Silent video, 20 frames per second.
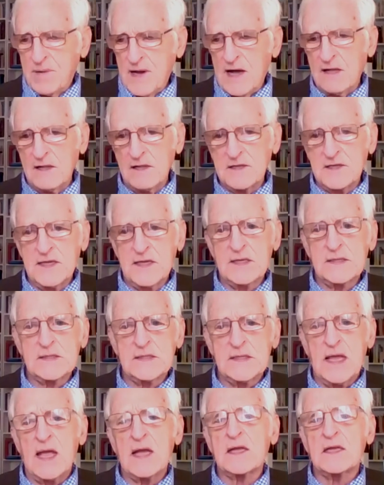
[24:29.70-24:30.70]

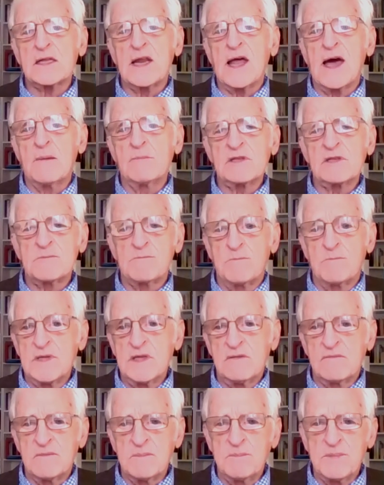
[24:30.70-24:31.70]
politics, economics,
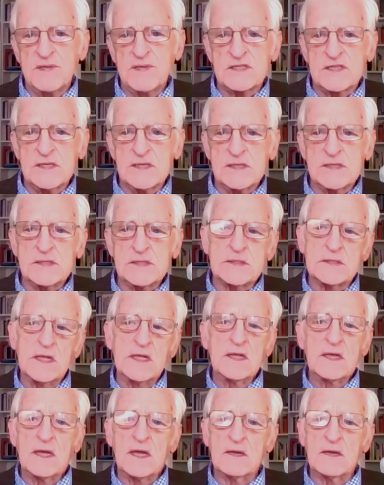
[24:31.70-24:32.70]
even business
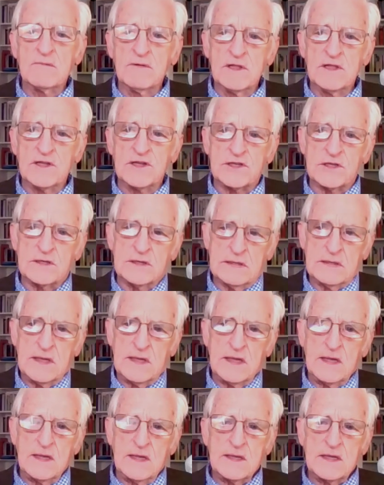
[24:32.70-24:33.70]
and religion
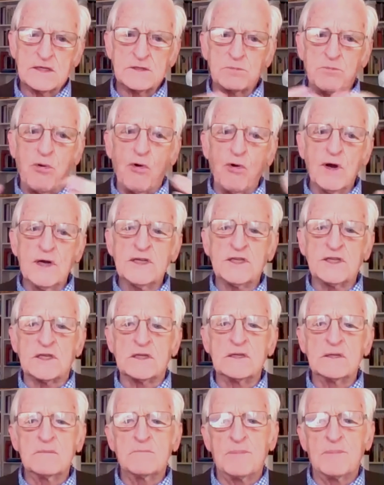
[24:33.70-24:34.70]
gets
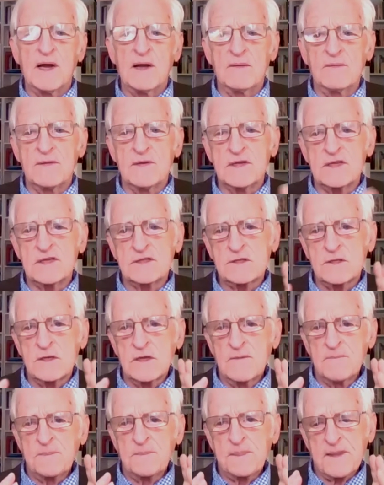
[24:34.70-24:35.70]
poisoned by
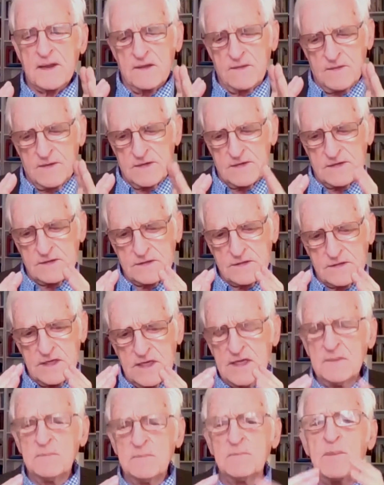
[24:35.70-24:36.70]
this
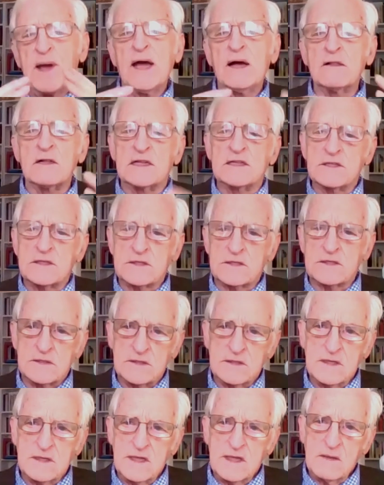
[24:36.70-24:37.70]

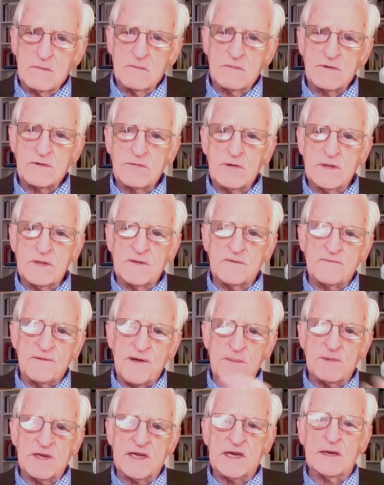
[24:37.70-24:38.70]
imbalance between the
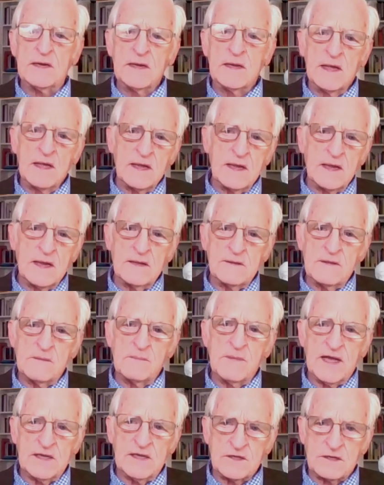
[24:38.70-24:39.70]
feminine and
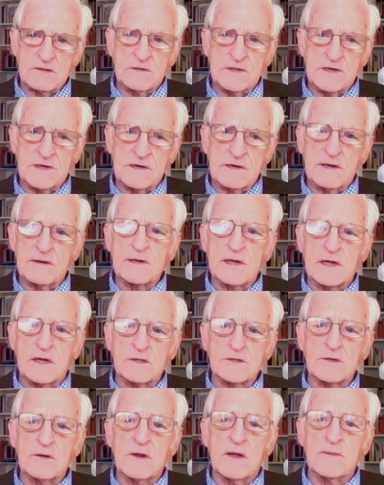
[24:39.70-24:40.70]
the masculine in our
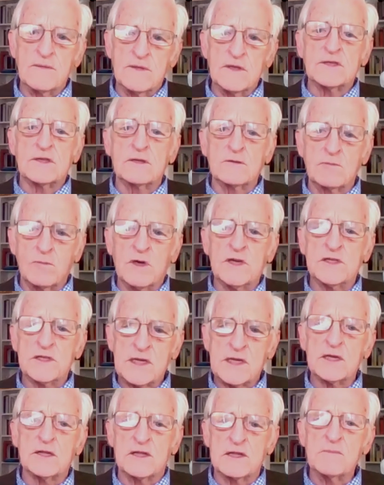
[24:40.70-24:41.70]
culture. And this is what
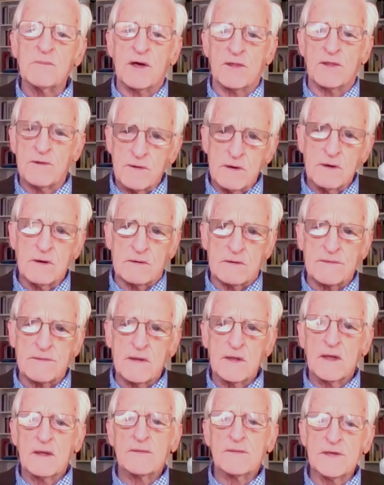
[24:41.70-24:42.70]
is killing Mother
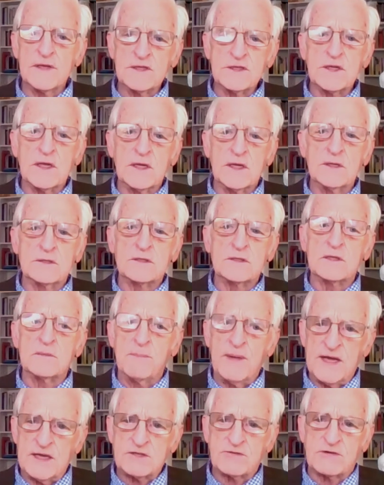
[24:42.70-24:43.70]
Earth. This is
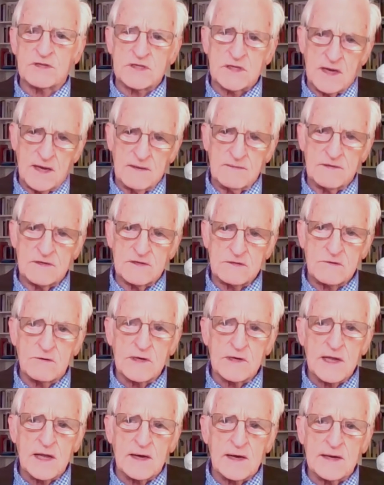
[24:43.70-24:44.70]
the matricide that's
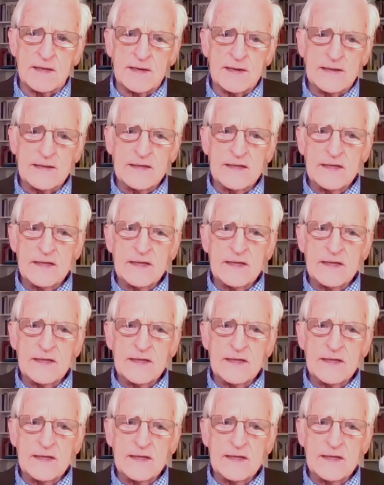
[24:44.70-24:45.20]
going on.